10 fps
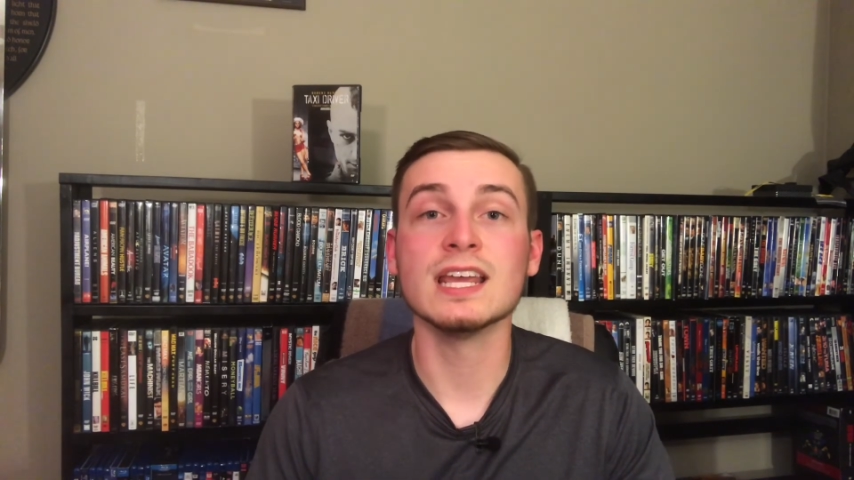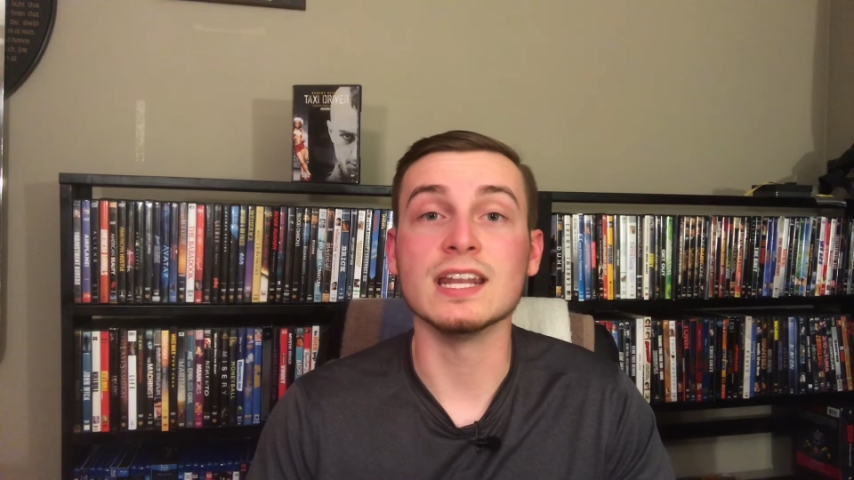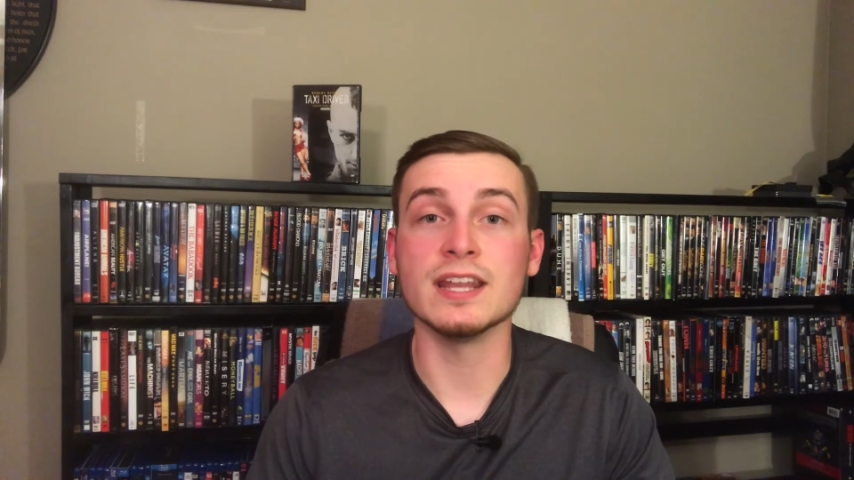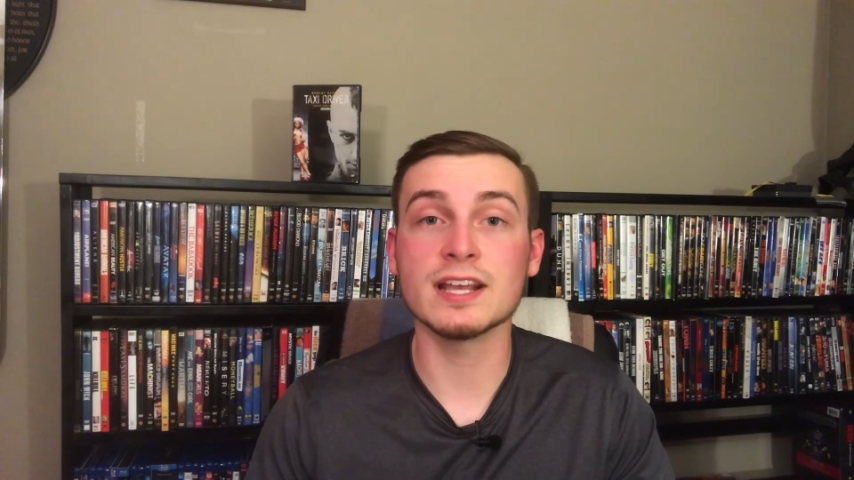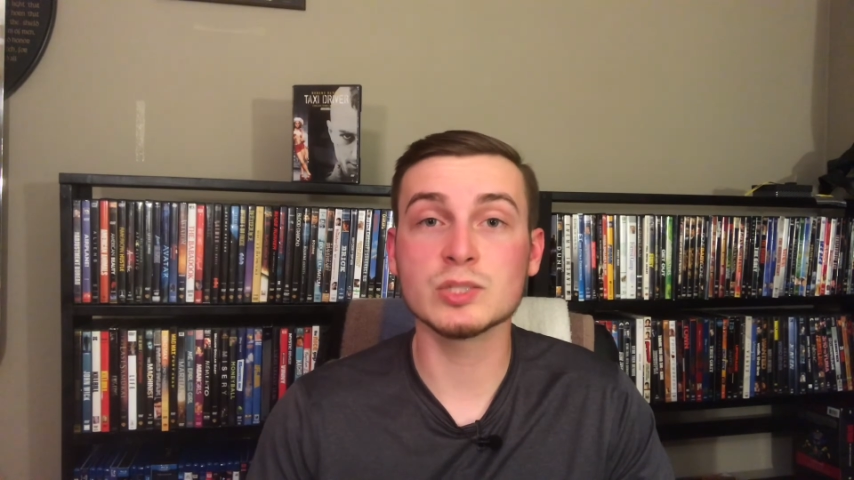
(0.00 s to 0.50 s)

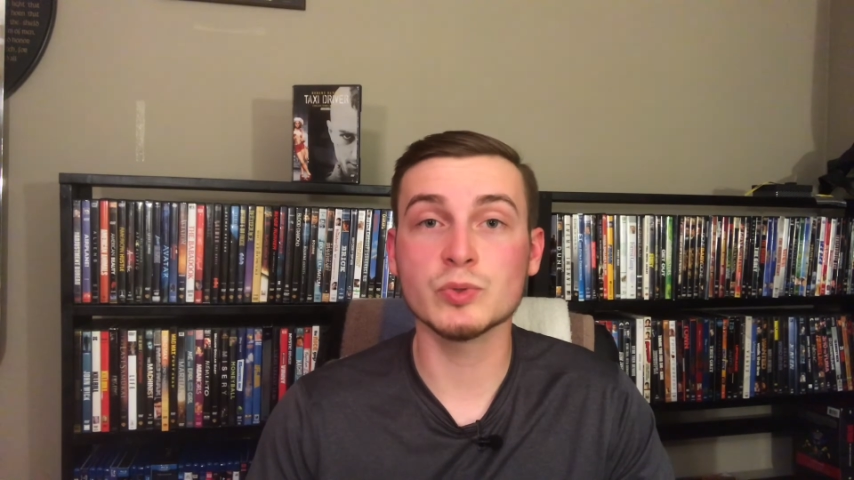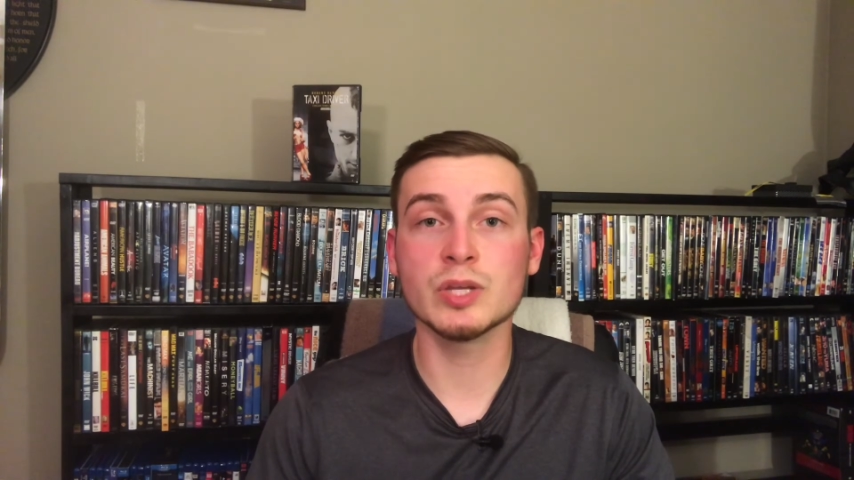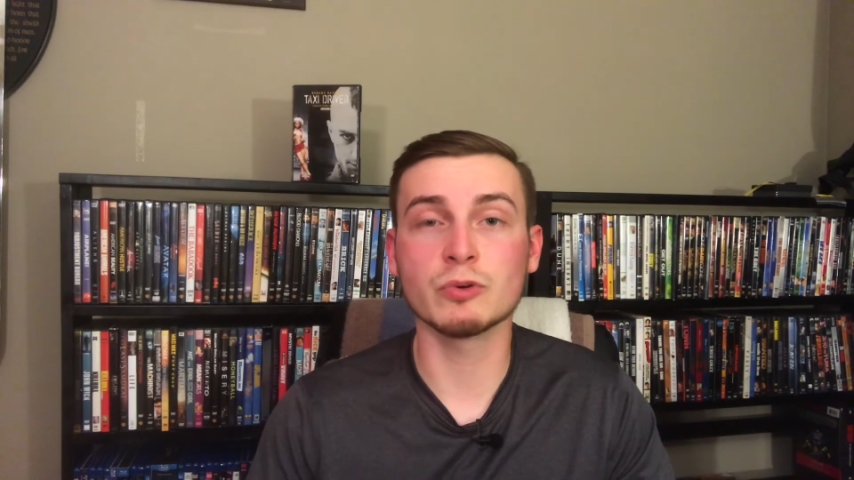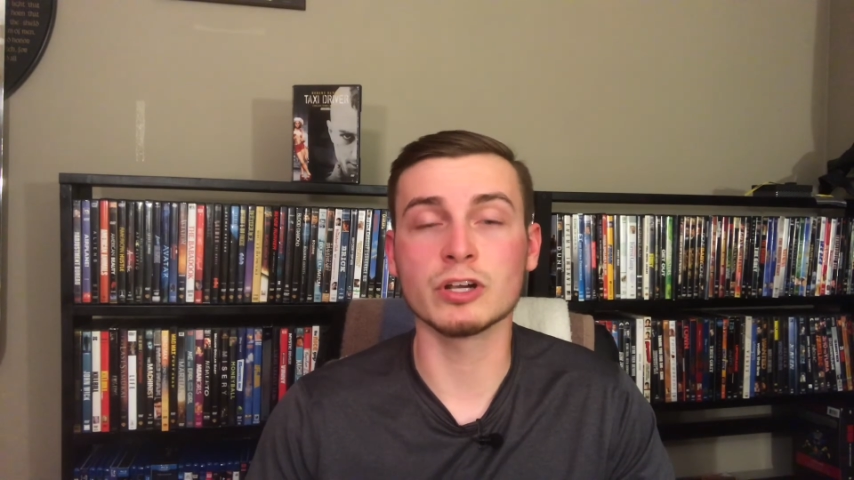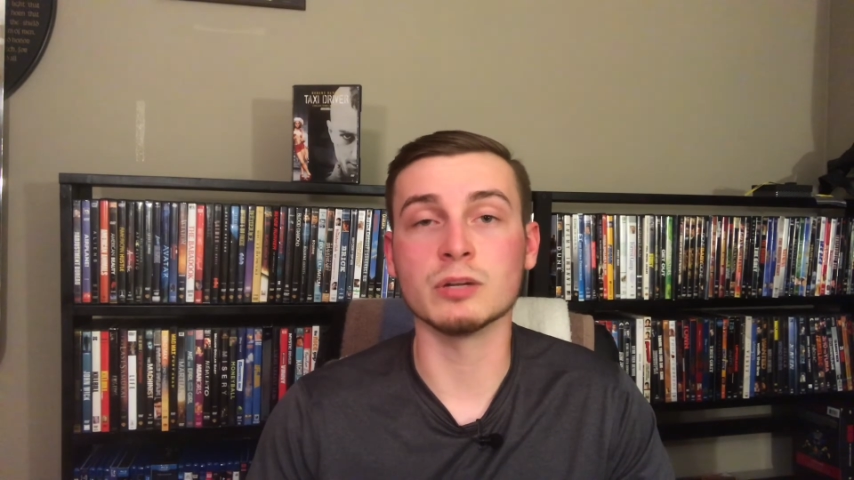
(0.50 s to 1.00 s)
next
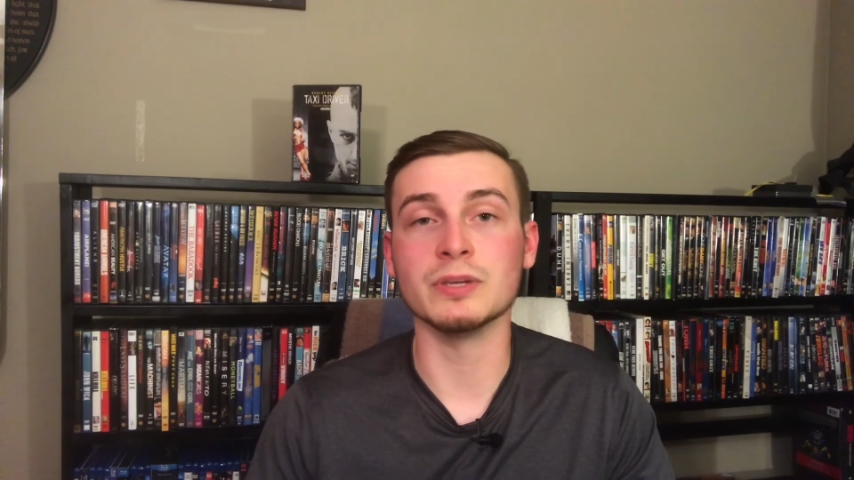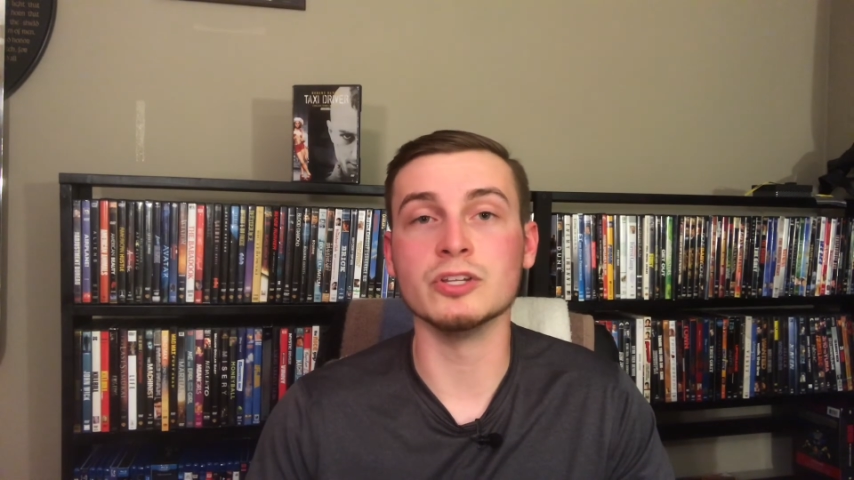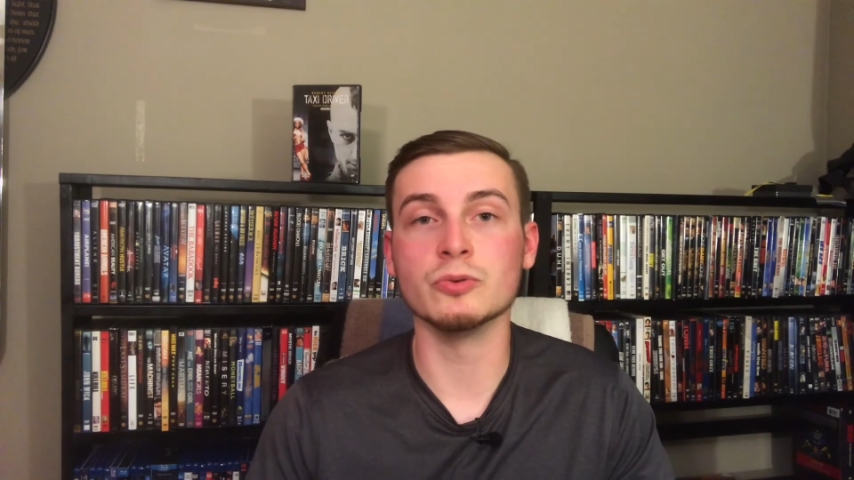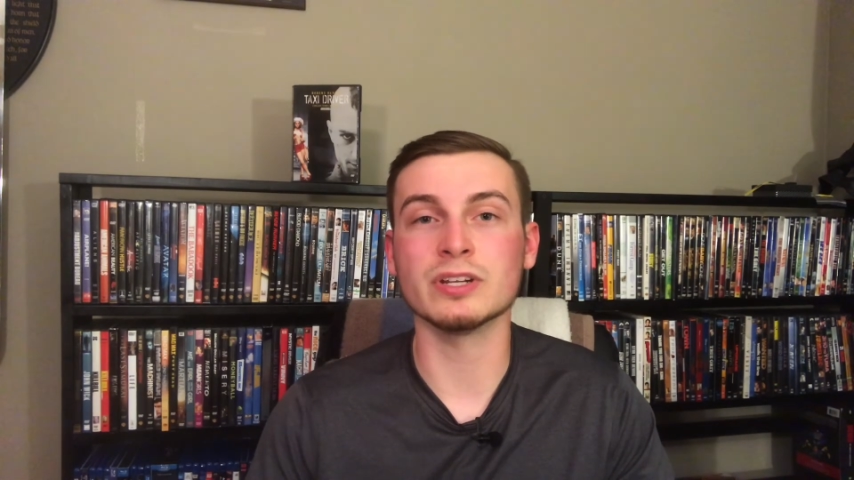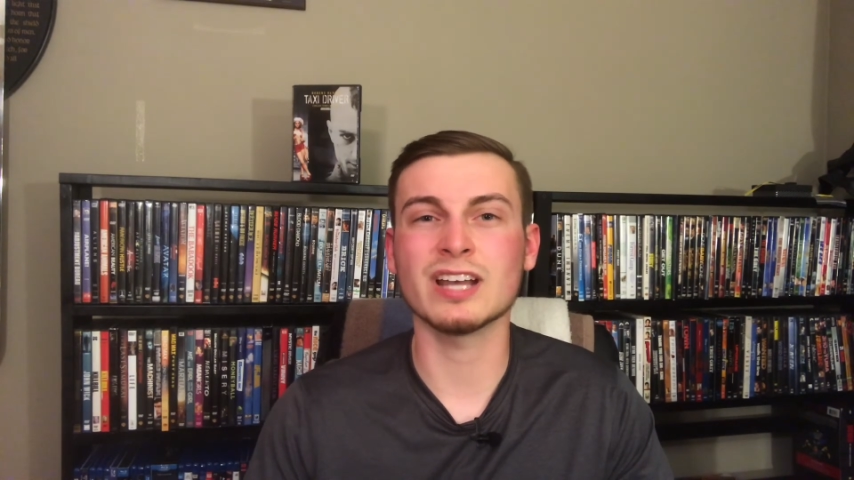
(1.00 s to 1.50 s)
week we're going to be
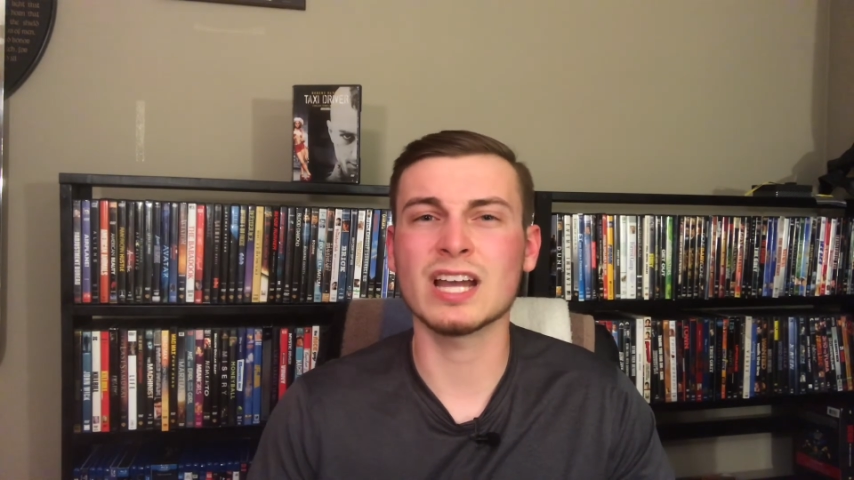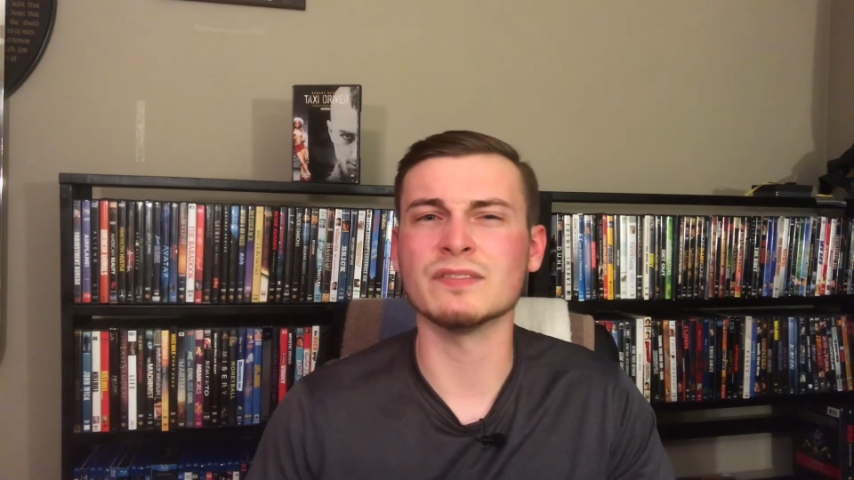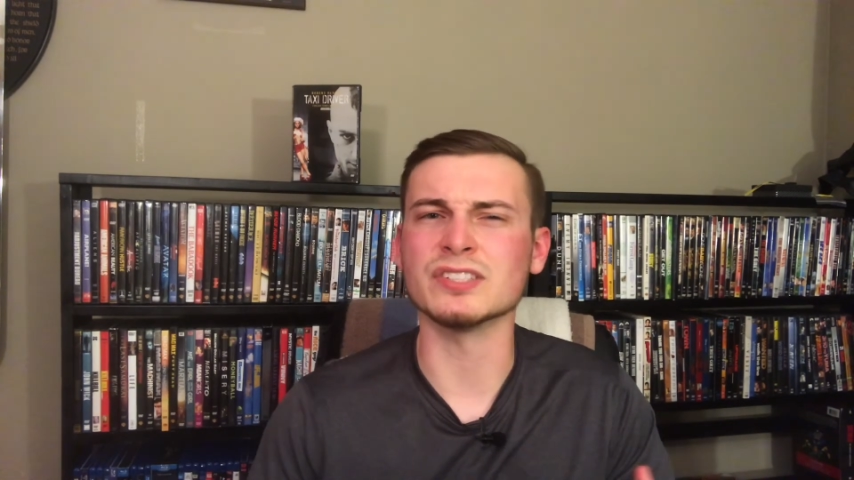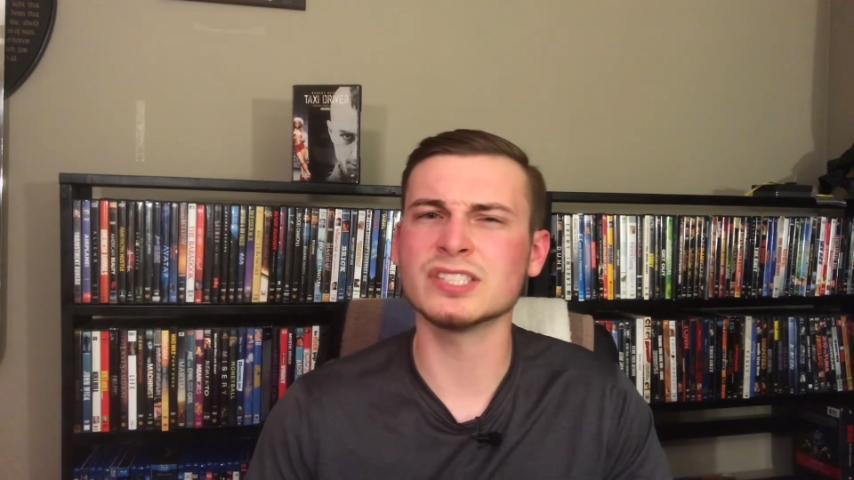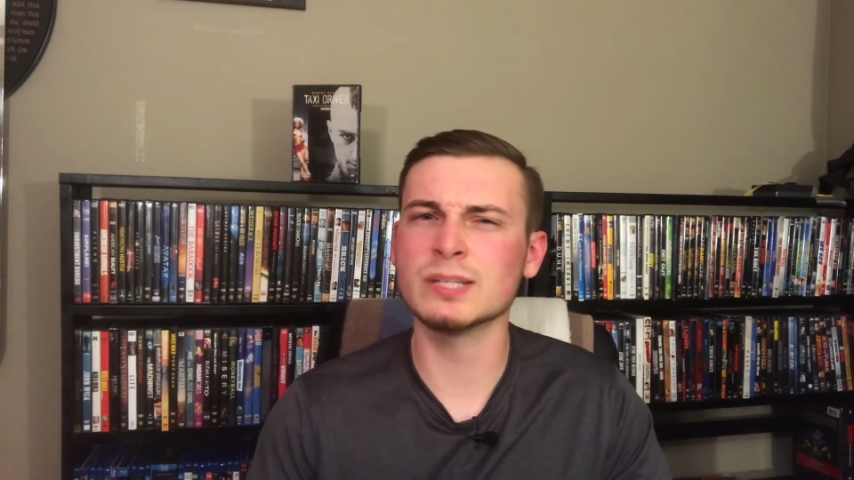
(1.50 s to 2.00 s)
doing kind
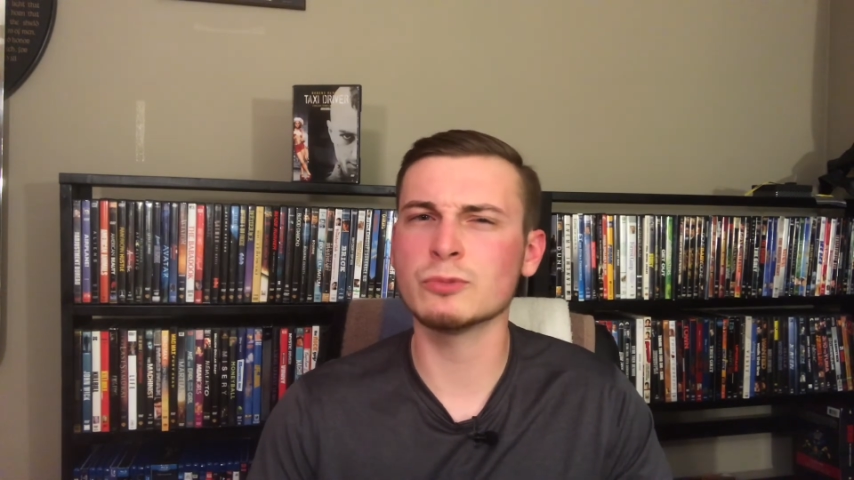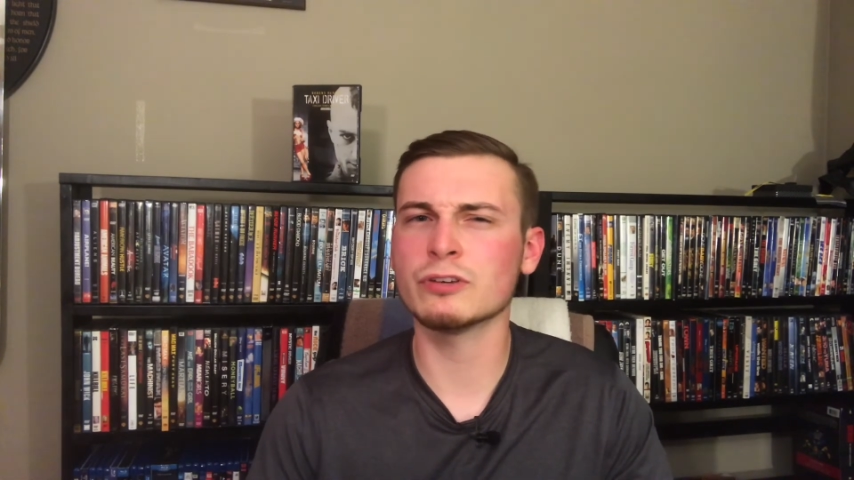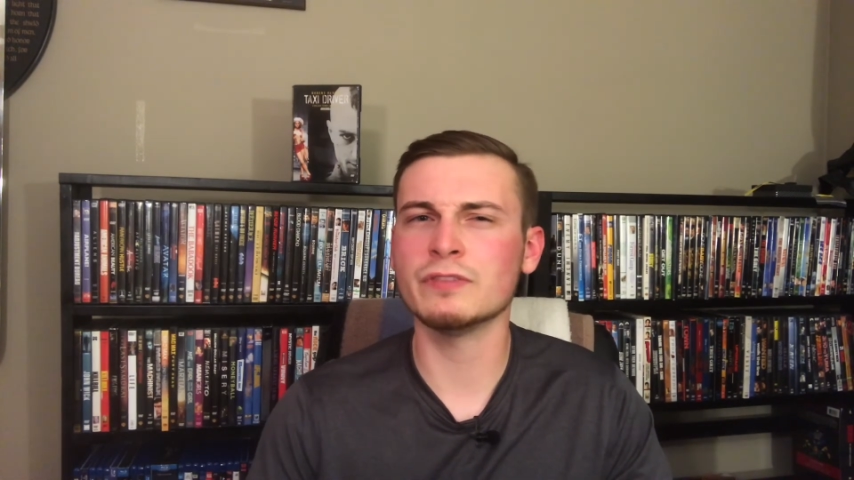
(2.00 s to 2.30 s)
of a similar